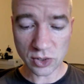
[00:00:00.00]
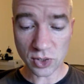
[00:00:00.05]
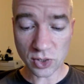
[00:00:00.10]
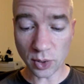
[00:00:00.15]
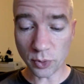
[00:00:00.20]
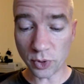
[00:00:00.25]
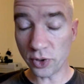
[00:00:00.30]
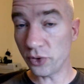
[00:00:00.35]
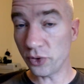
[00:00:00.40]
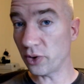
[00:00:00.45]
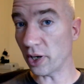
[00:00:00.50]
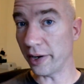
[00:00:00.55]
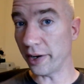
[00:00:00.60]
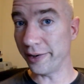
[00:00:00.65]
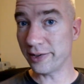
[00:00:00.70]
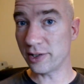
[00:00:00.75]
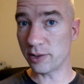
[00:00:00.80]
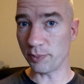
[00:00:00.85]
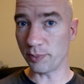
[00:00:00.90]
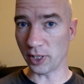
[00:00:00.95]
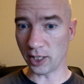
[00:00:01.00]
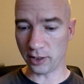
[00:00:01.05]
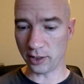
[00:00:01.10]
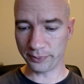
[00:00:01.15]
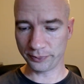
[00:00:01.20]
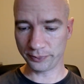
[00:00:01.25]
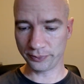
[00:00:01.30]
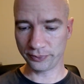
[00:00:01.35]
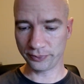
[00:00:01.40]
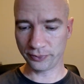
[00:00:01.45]
I'm going to use the ice
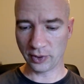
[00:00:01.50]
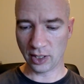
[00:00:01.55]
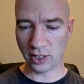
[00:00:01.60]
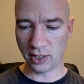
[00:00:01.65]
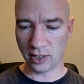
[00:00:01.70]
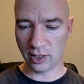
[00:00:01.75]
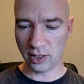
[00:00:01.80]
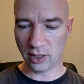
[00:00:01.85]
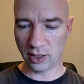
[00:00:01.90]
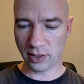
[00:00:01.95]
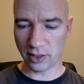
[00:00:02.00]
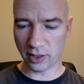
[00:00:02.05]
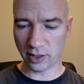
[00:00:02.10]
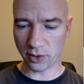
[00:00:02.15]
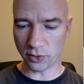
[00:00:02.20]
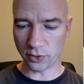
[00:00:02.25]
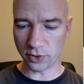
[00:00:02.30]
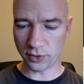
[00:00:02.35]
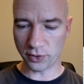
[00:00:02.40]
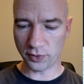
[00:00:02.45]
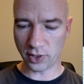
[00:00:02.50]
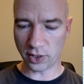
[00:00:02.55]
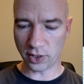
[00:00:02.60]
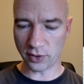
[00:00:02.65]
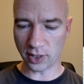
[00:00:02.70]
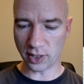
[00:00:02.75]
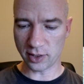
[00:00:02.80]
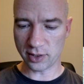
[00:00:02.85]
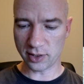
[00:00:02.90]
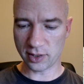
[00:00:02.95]
spell and go to
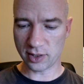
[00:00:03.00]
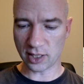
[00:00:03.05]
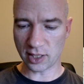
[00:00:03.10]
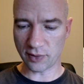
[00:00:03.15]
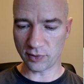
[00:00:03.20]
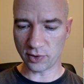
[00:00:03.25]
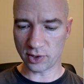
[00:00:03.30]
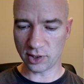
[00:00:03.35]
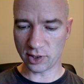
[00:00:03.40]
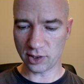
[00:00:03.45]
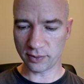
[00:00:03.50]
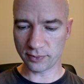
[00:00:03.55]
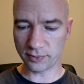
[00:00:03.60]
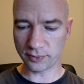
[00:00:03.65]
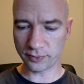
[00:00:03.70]
370.